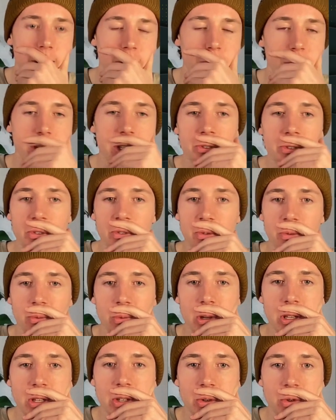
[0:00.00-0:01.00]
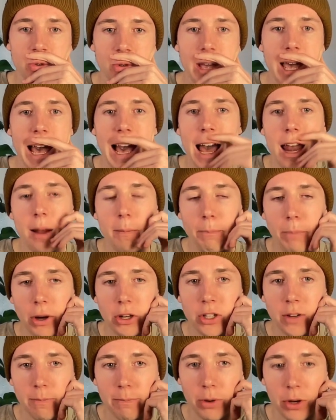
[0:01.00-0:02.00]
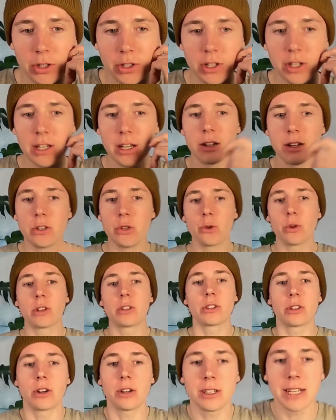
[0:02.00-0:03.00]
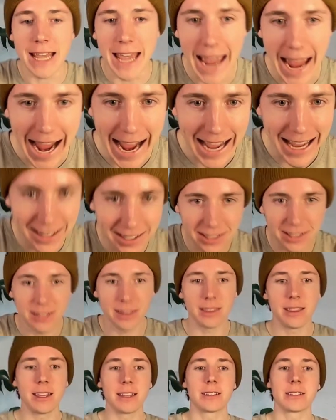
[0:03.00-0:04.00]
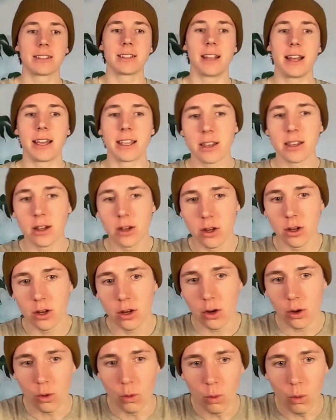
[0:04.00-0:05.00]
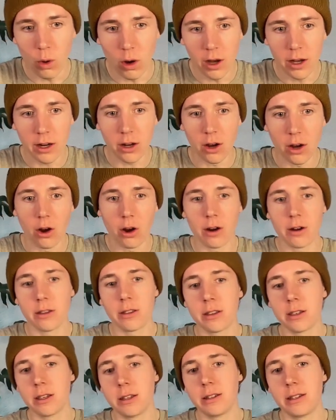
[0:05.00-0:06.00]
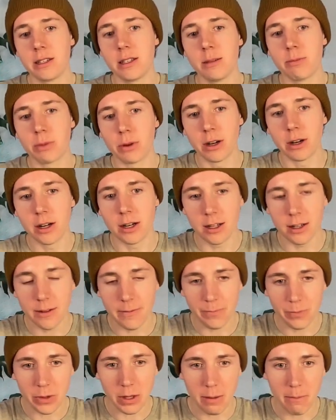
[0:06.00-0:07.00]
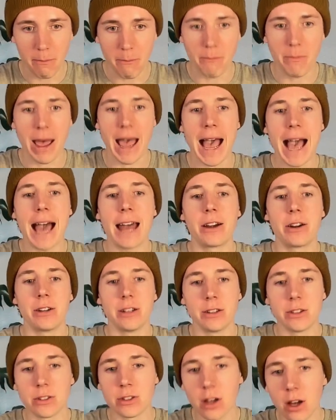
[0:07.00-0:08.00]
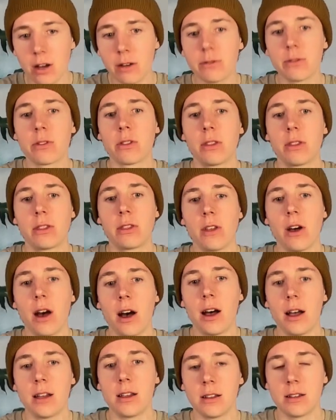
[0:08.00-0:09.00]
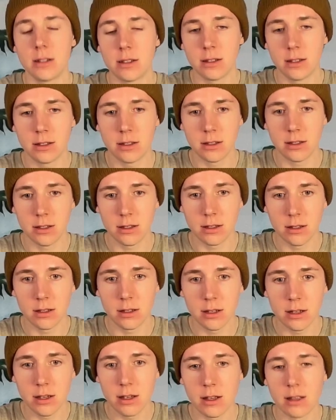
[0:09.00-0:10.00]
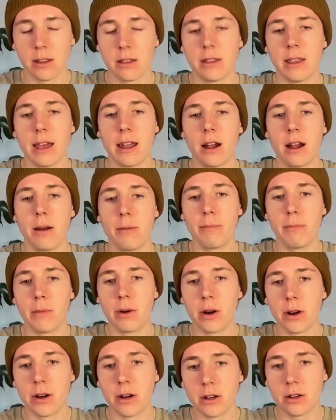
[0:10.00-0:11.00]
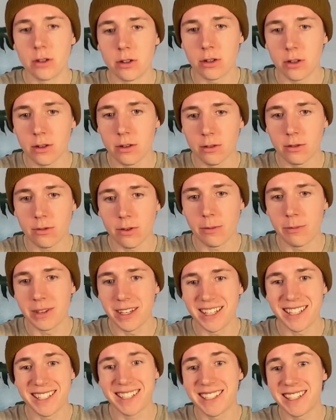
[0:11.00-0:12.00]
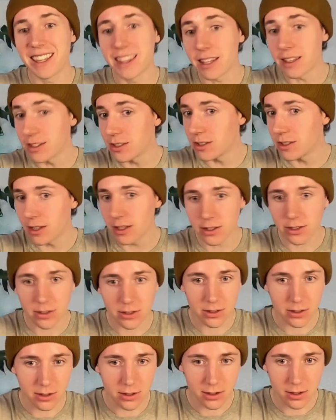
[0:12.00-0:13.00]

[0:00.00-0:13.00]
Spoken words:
When you add a bunch of books in here, you can start to ask things like, what are the deeper patterns of thought that emerge from the synthesis